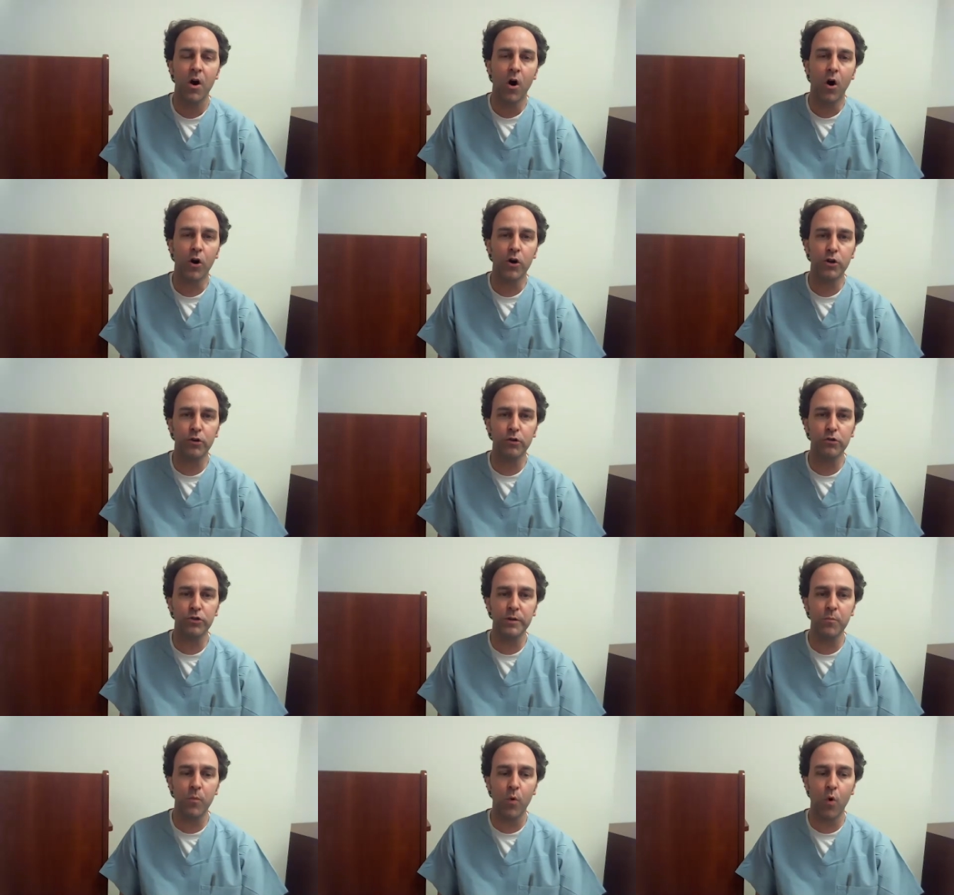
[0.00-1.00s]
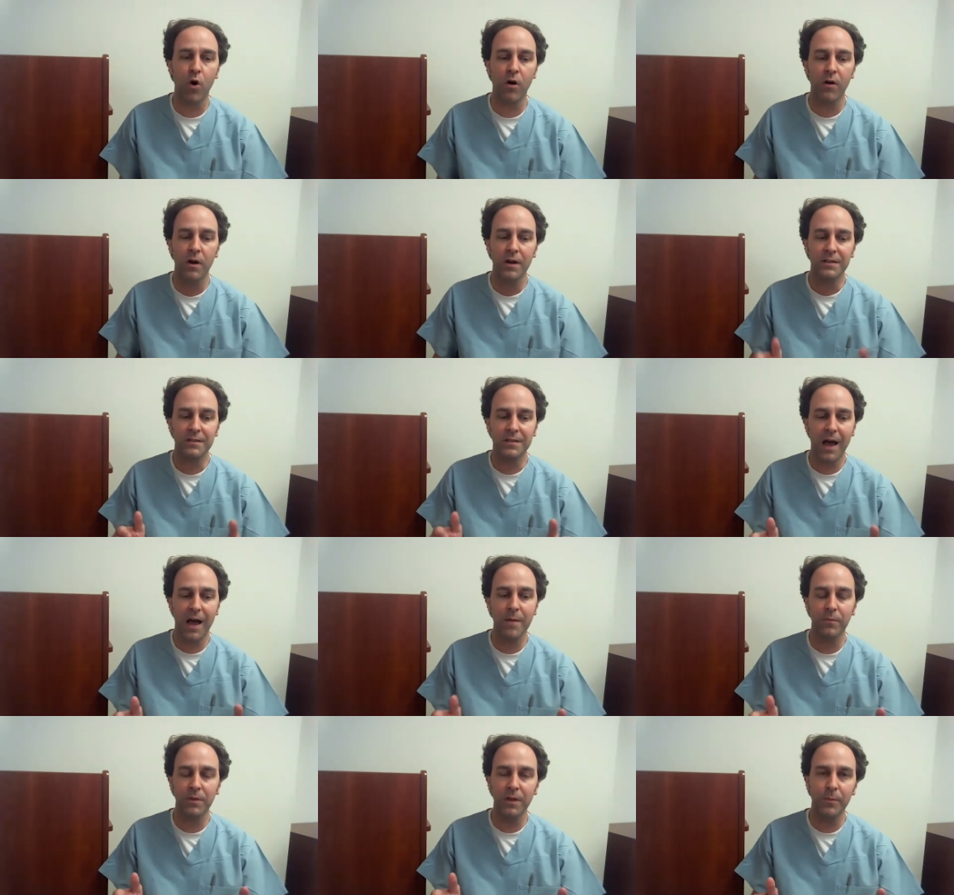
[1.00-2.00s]
are usually more
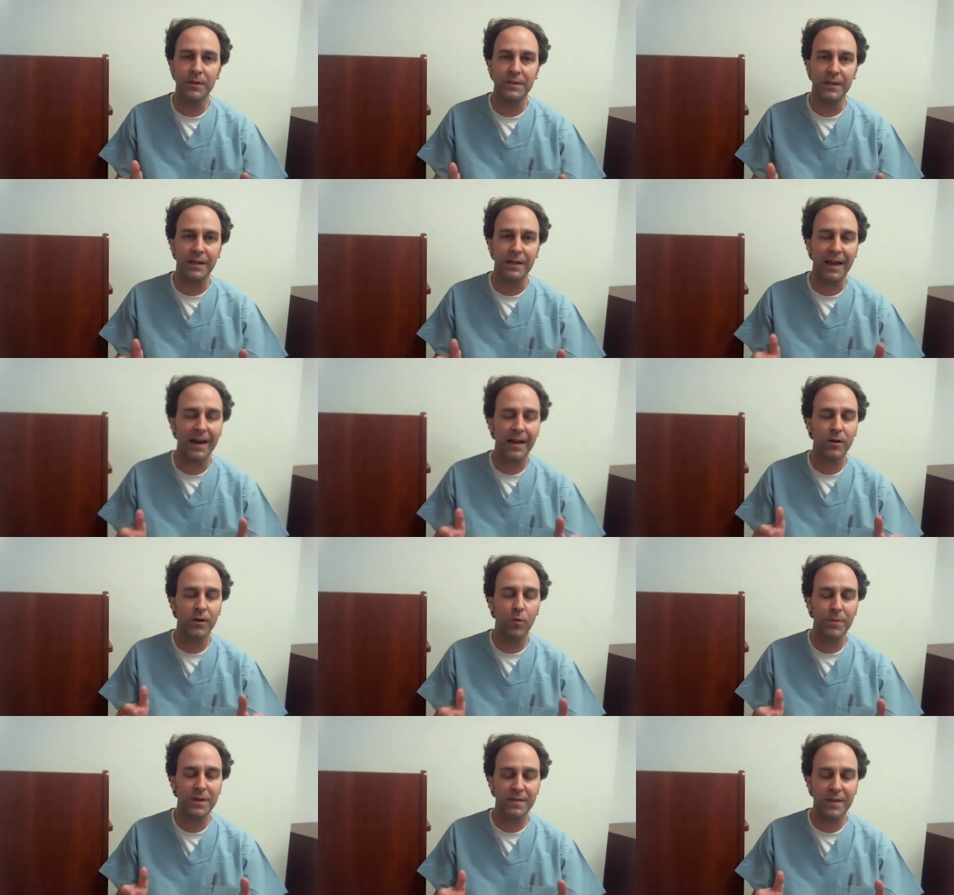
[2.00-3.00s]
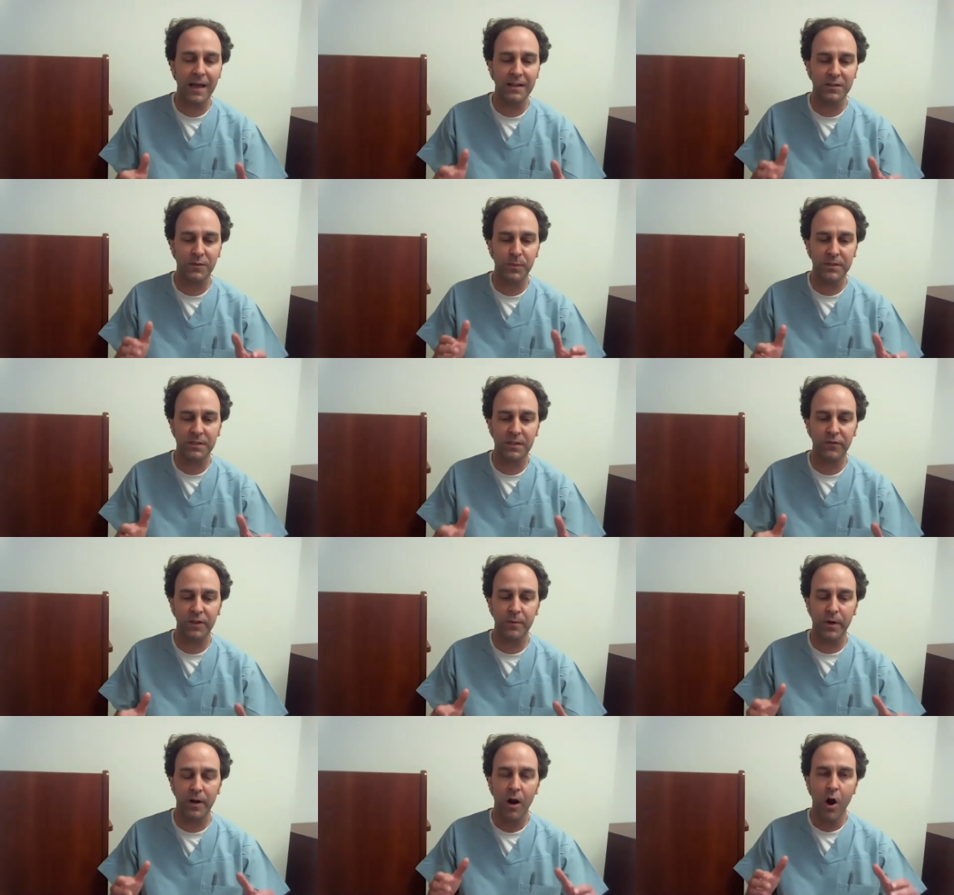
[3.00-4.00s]
time limited. And I don't mean that specifically,
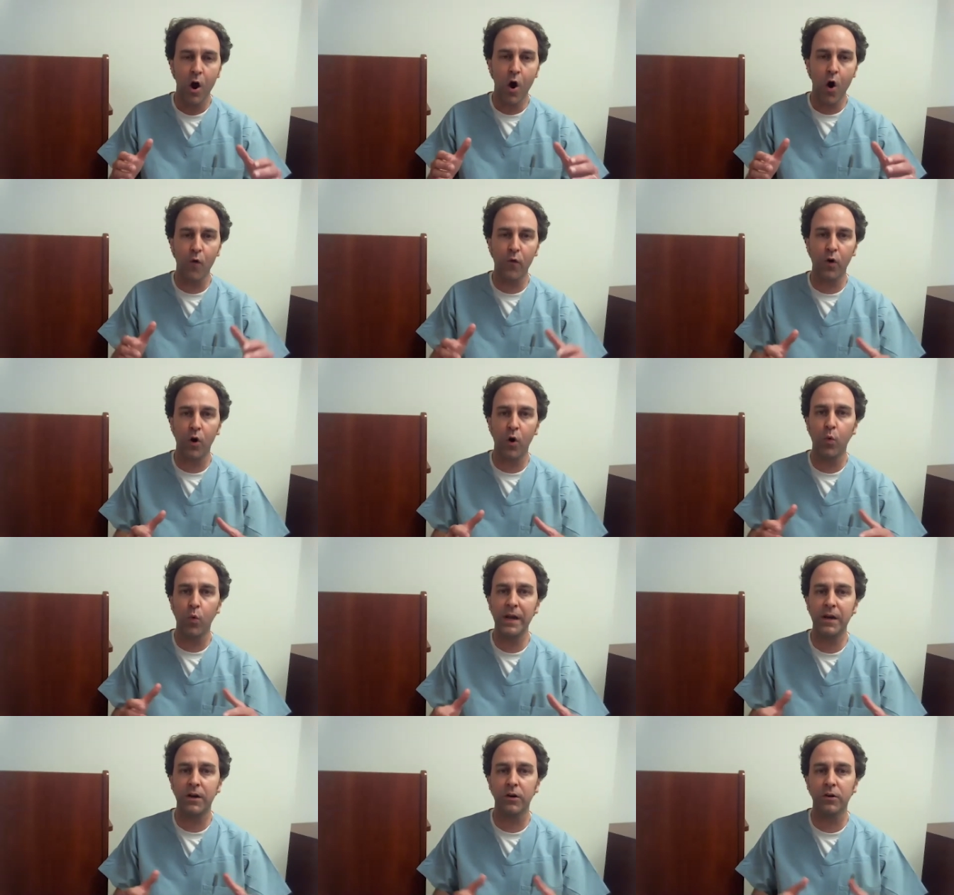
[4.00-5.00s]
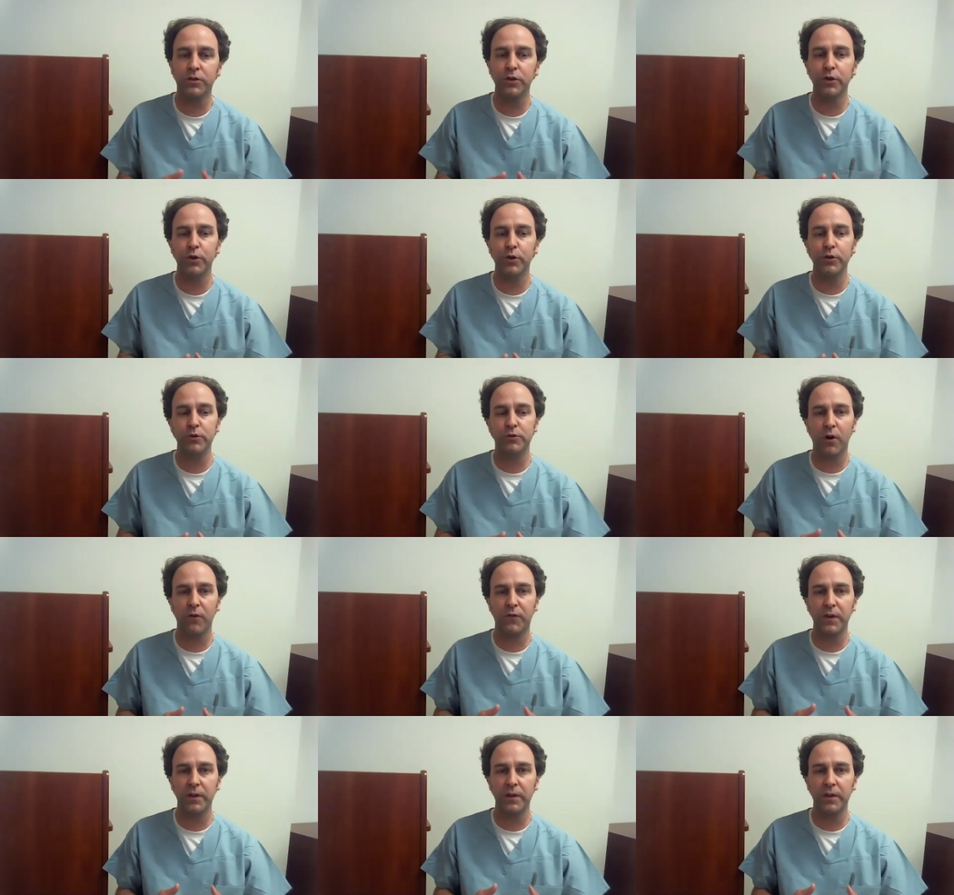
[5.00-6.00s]
but over a week or two, you start
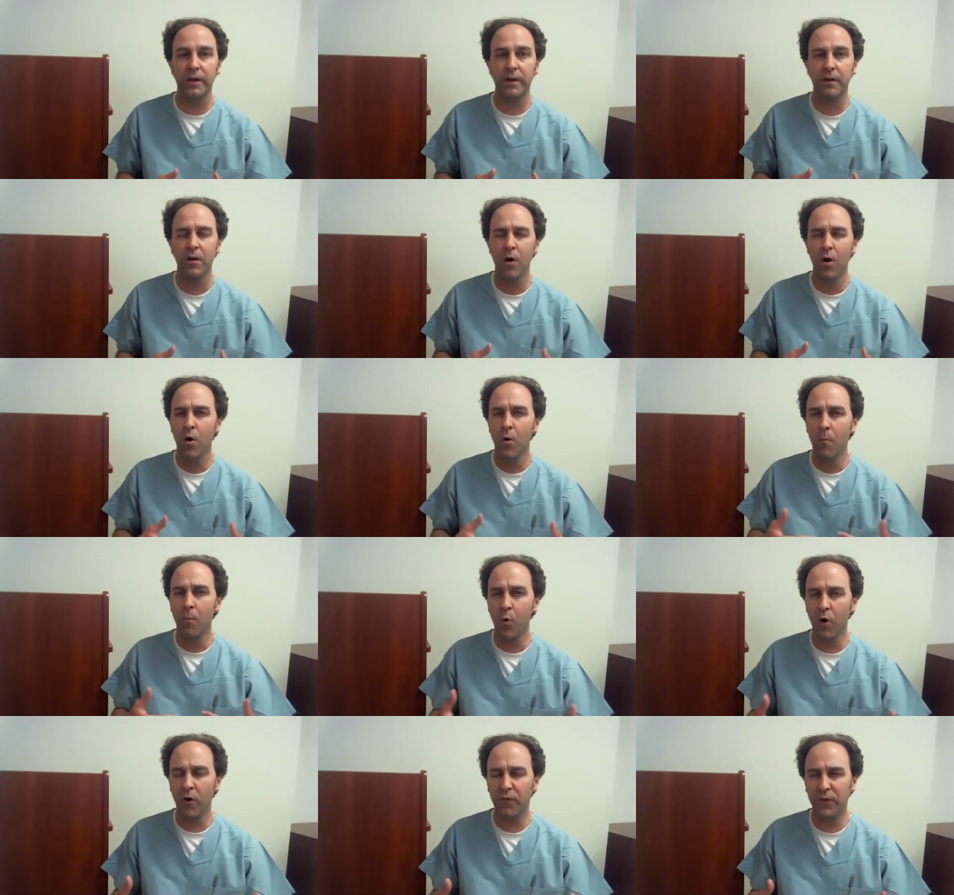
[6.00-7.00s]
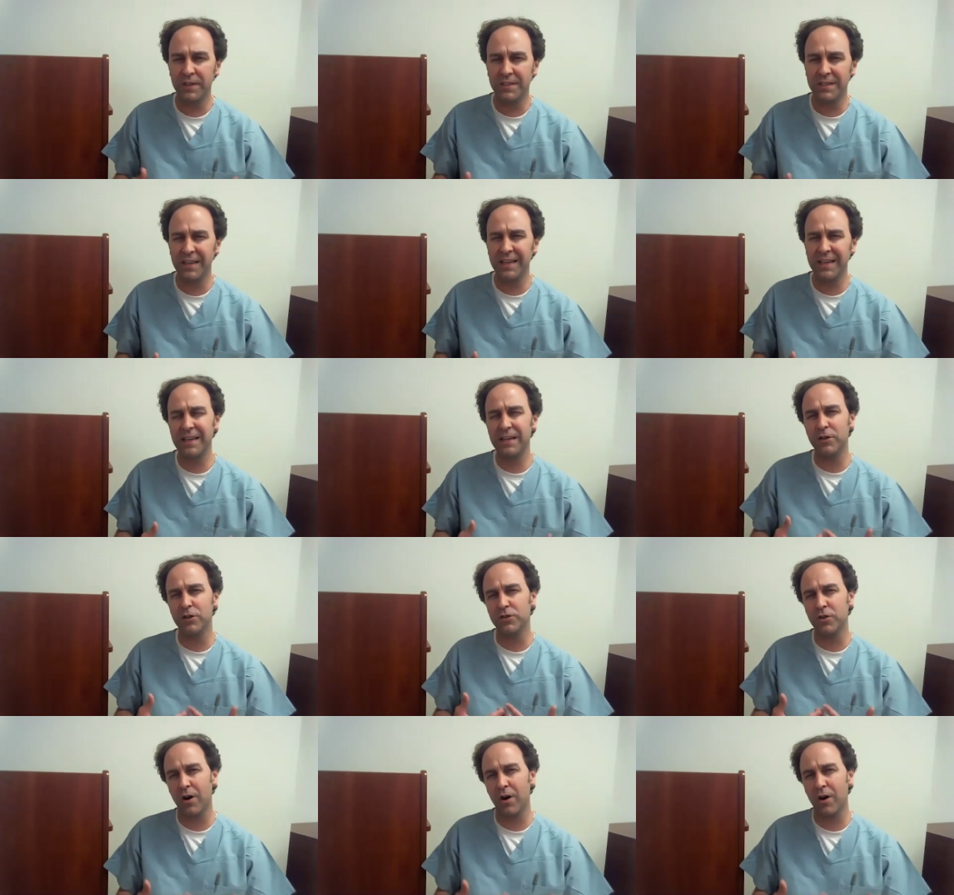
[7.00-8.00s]
feeling more fatigue, you
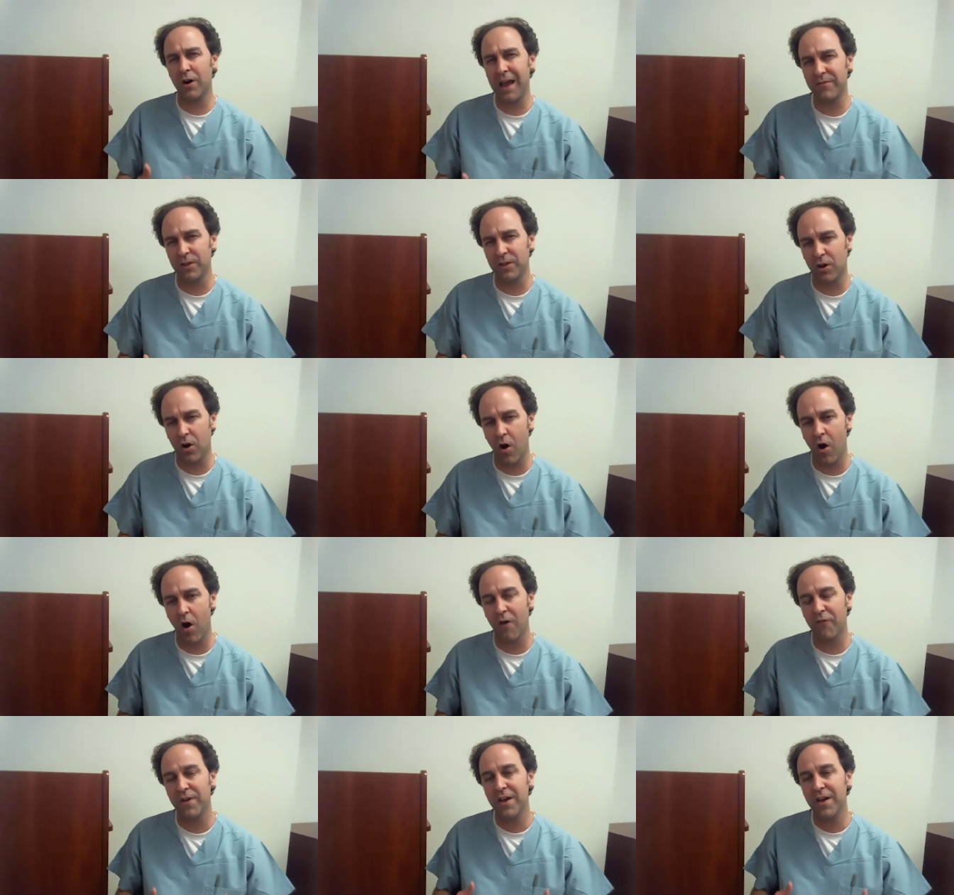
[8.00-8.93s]
start having the cough.